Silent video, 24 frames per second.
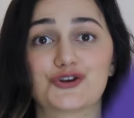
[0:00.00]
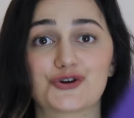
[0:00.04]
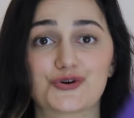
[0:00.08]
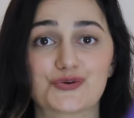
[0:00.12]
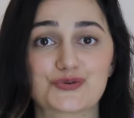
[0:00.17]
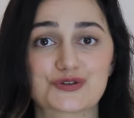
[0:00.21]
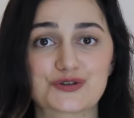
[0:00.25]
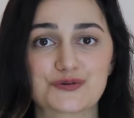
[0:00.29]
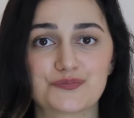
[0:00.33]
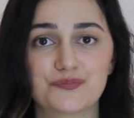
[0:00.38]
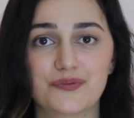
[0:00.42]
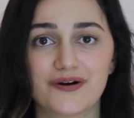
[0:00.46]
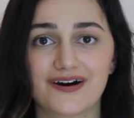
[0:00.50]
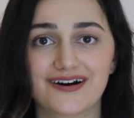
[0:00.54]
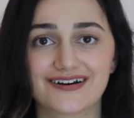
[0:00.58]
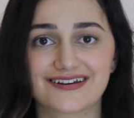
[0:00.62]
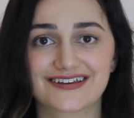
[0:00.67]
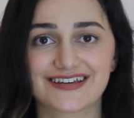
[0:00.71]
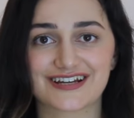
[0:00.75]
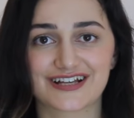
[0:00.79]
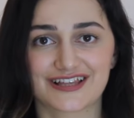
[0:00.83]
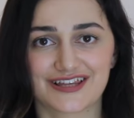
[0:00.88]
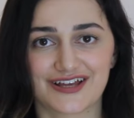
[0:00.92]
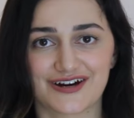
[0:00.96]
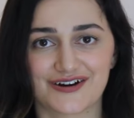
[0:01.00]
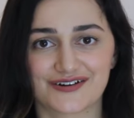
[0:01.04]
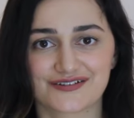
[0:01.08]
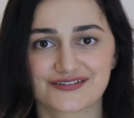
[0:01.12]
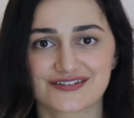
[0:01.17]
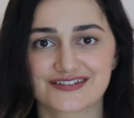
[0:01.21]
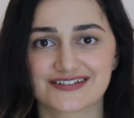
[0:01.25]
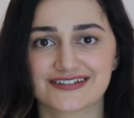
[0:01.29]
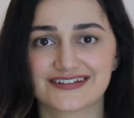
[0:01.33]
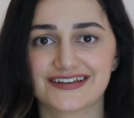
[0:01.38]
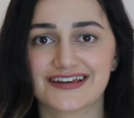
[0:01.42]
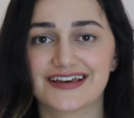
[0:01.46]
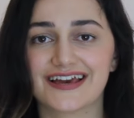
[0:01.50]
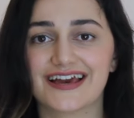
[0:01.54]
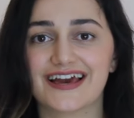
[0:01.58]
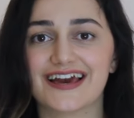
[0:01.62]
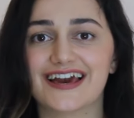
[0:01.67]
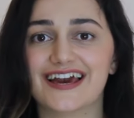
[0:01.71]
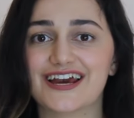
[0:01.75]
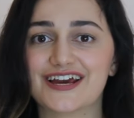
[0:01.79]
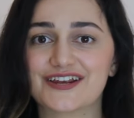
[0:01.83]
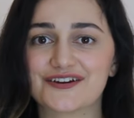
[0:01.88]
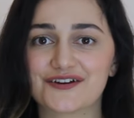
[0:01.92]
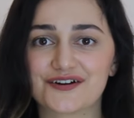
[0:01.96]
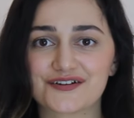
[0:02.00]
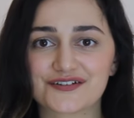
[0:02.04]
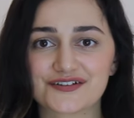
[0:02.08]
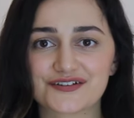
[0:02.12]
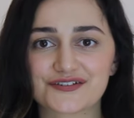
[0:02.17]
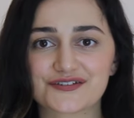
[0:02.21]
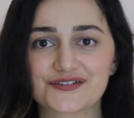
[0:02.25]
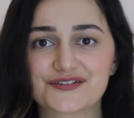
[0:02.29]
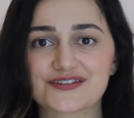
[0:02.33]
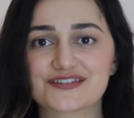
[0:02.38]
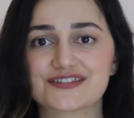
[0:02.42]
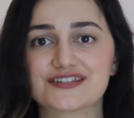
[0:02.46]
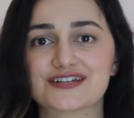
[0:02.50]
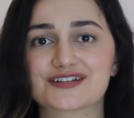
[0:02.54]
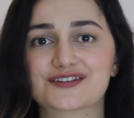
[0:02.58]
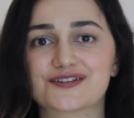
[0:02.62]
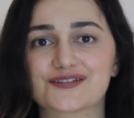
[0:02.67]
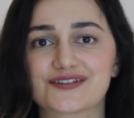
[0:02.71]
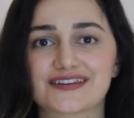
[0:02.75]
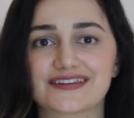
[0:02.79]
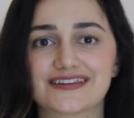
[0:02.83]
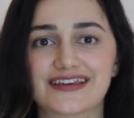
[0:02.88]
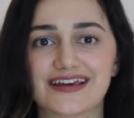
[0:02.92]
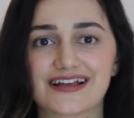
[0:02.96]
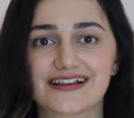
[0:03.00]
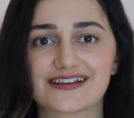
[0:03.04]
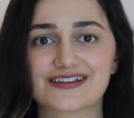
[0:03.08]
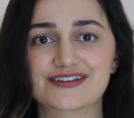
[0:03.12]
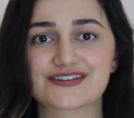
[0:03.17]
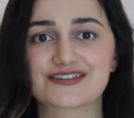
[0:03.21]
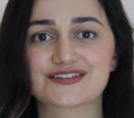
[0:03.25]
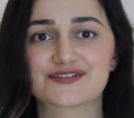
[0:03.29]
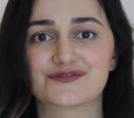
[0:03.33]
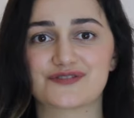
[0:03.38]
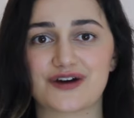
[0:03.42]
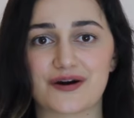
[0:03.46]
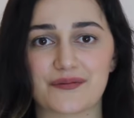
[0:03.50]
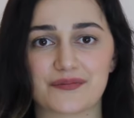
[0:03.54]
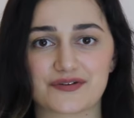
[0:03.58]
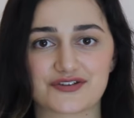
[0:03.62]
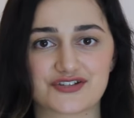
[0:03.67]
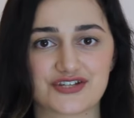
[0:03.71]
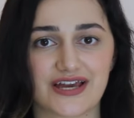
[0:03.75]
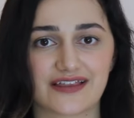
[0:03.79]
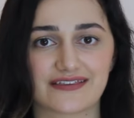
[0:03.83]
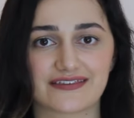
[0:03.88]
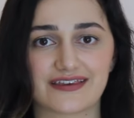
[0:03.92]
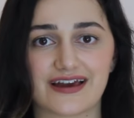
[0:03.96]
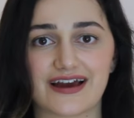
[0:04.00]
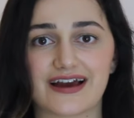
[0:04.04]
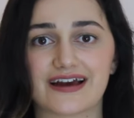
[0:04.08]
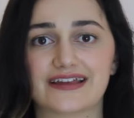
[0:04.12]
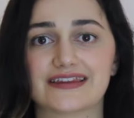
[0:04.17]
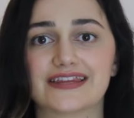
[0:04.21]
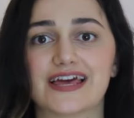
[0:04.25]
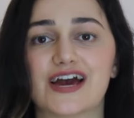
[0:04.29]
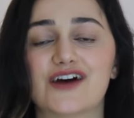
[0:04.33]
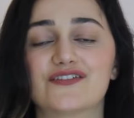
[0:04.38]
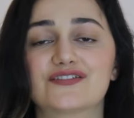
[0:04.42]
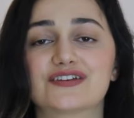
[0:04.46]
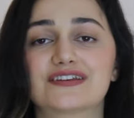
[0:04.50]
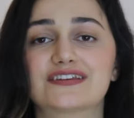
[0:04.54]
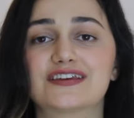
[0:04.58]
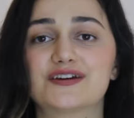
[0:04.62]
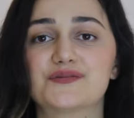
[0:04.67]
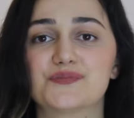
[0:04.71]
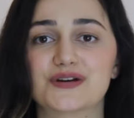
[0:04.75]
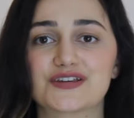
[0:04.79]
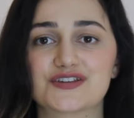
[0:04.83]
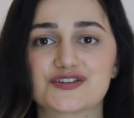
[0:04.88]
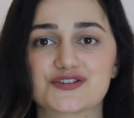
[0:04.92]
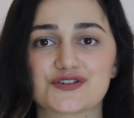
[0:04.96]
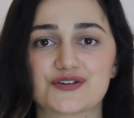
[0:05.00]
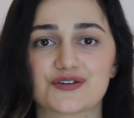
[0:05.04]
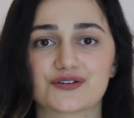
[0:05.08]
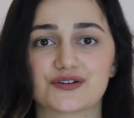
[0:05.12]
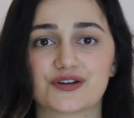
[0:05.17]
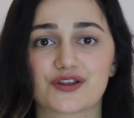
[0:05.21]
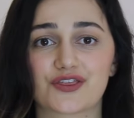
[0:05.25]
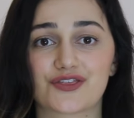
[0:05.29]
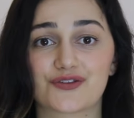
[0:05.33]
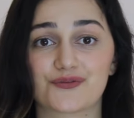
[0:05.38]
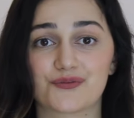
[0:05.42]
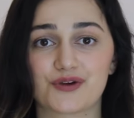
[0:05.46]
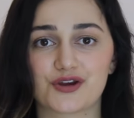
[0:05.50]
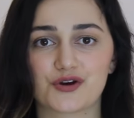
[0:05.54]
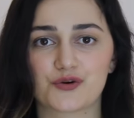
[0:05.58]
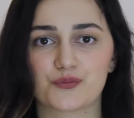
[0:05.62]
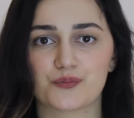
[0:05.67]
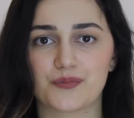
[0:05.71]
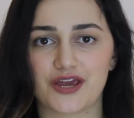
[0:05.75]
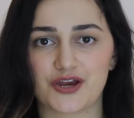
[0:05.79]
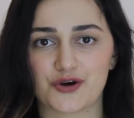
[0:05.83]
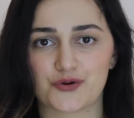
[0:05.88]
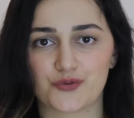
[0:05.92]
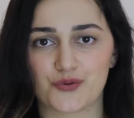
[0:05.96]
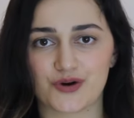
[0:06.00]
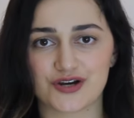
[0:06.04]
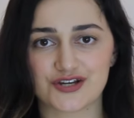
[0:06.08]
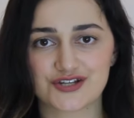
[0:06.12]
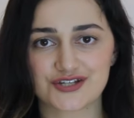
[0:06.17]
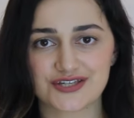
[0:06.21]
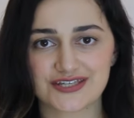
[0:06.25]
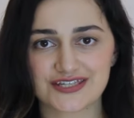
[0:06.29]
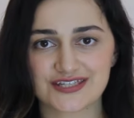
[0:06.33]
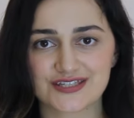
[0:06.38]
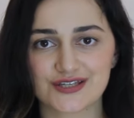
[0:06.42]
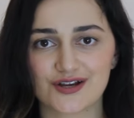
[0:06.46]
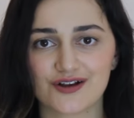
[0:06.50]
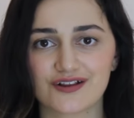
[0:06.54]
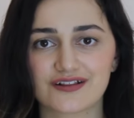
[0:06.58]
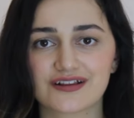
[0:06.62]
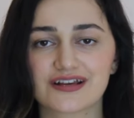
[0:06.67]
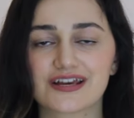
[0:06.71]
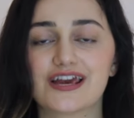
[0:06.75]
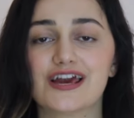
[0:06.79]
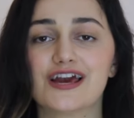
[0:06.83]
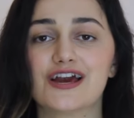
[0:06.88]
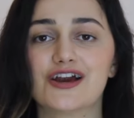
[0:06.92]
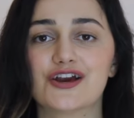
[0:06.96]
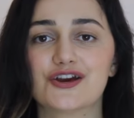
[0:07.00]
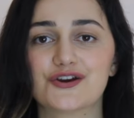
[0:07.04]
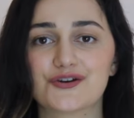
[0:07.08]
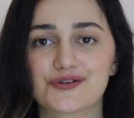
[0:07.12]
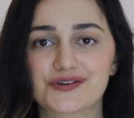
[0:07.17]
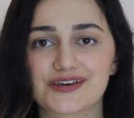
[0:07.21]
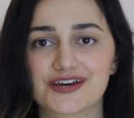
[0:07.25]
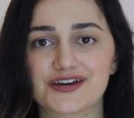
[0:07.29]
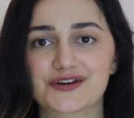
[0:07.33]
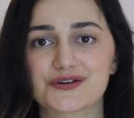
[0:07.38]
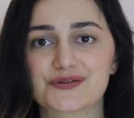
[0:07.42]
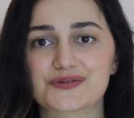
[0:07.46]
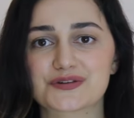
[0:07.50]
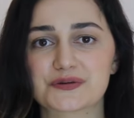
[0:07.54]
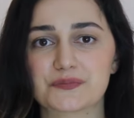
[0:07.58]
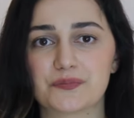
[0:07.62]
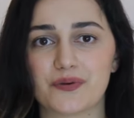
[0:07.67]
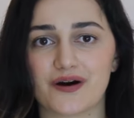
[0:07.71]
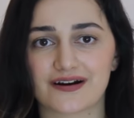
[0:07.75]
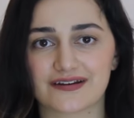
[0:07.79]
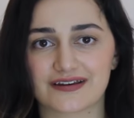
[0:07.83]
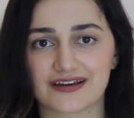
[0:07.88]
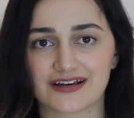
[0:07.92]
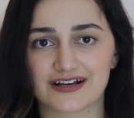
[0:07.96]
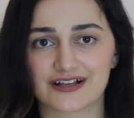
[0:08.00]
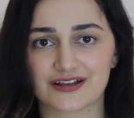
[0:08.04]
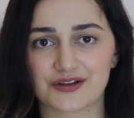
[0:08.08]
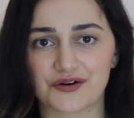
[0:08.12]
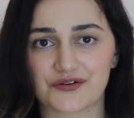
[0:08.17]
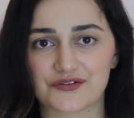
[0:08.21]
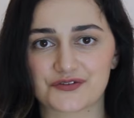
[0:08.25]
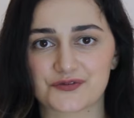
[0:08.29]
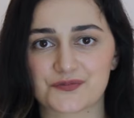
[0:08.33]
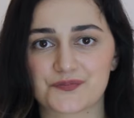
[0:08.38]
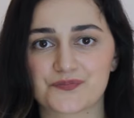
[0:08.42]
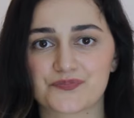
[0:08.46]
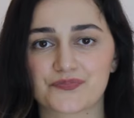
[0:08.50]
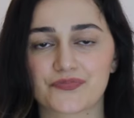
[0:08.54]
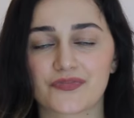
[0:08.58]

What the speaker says: Use a parking lot. In order to stick to the Daily Scrum agenda and have the team answer the 3 main questions only, you can use a parking lot.